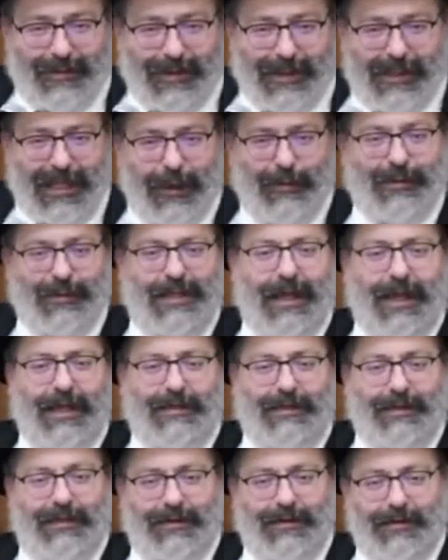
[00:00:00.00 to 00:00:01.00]
That was the
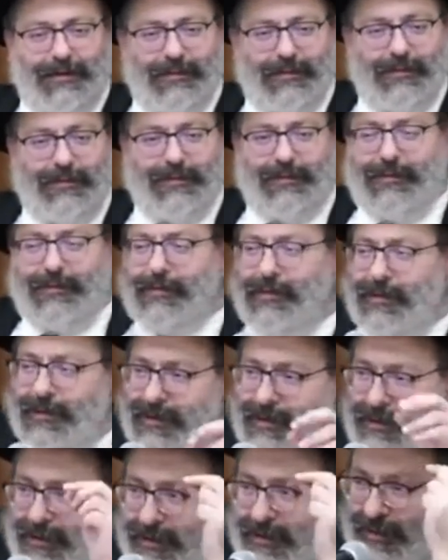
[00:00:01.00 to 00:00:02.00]
answer.
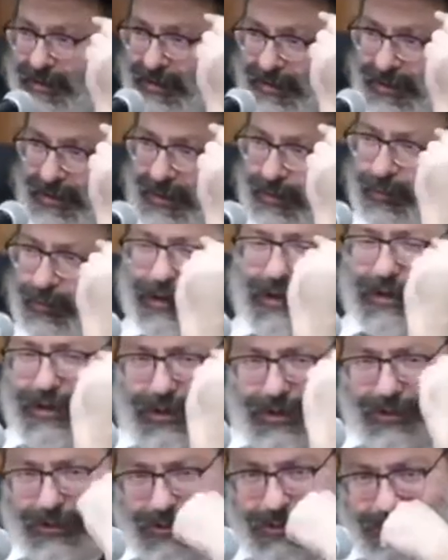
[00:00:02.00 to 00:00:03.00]
What did he
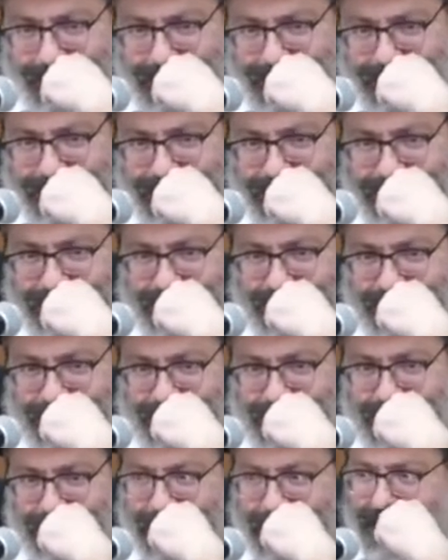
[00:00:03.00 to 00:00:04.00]
do?
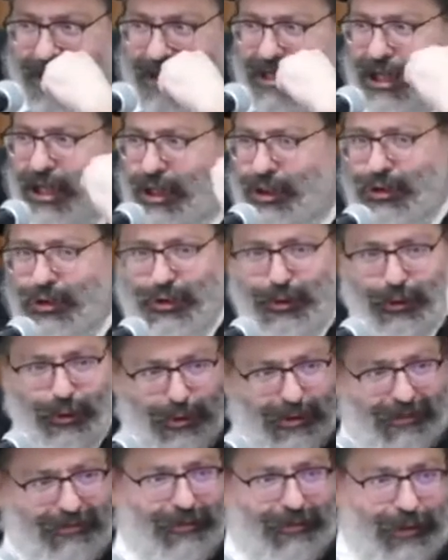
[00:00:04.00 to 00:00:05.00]
He took
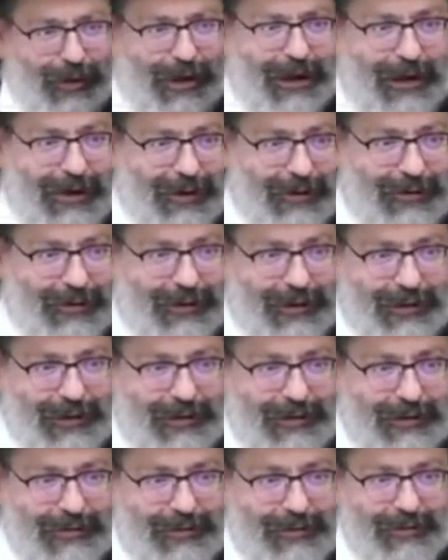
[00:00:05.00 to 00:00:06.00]
all of her
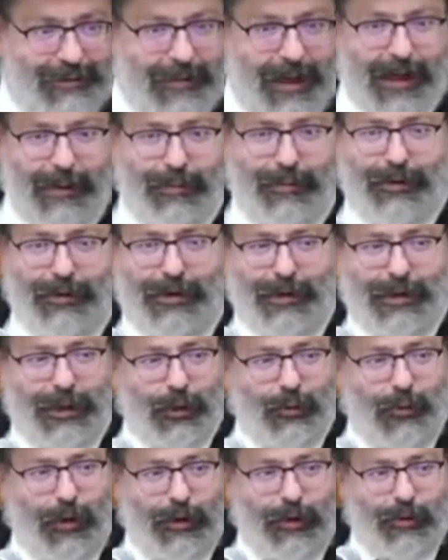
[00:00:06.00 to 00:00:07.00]
years and he put it
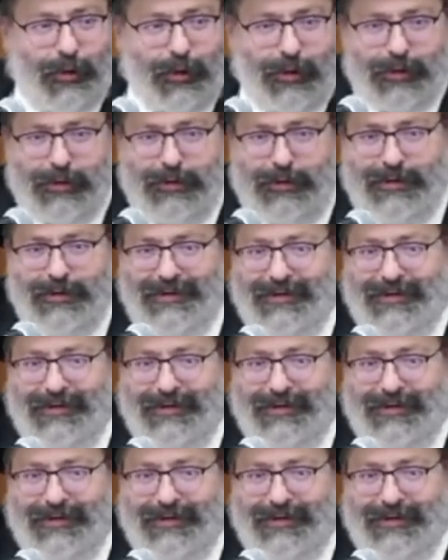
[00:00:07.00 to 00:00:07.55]
into one word,